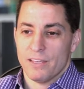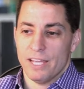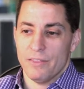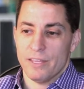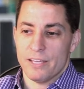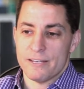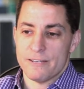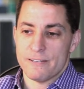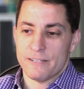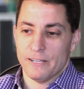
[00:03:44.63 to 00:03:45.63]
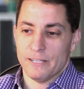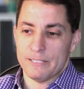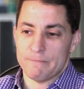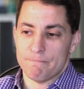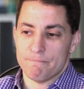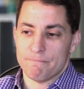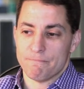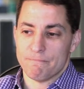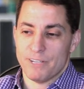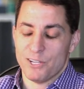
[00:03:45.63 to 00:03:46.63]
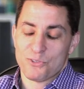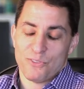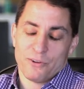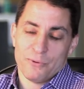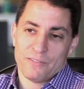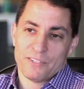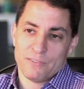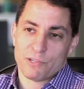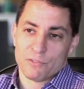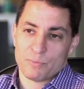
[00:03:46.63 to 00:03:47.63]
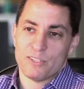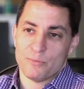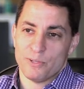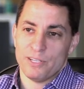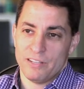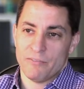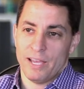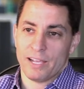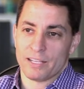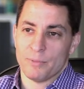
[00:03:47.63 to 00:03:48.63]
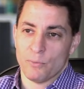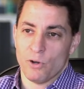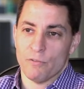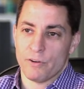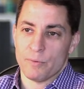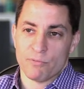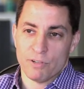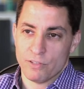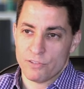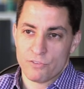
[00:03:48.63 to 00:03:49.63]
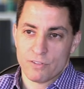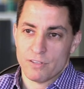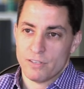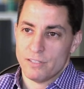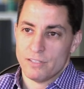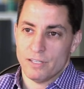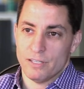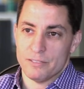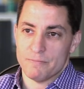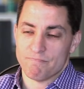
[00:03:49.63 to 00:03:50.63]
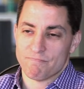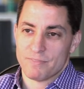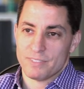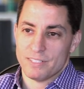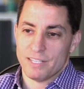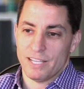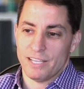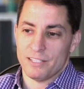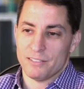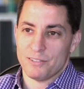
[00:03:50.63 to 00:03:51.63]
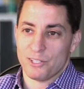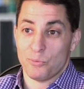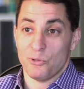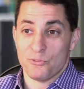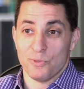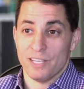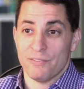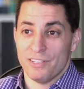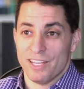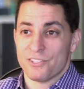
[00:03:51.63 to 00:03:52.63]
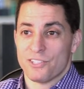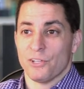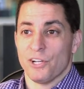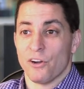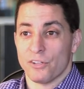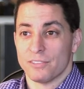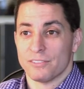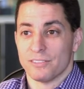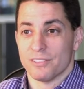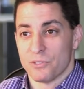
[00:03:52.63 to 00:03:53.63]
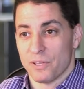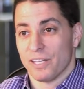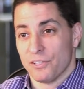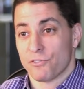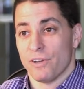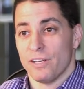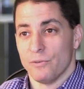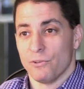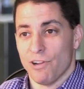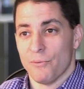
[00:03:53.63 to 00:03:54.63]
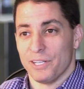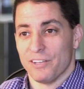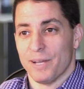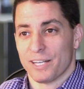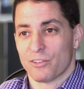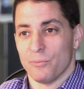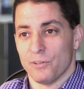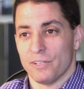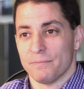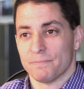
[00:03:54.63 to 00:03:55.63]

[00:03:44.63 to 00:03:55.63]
And then I also think we have a civic responsibility to give back. I mean, we're all very privileged, and the communities we live in necessarily aren't. So I think it's a great way to give back to the community.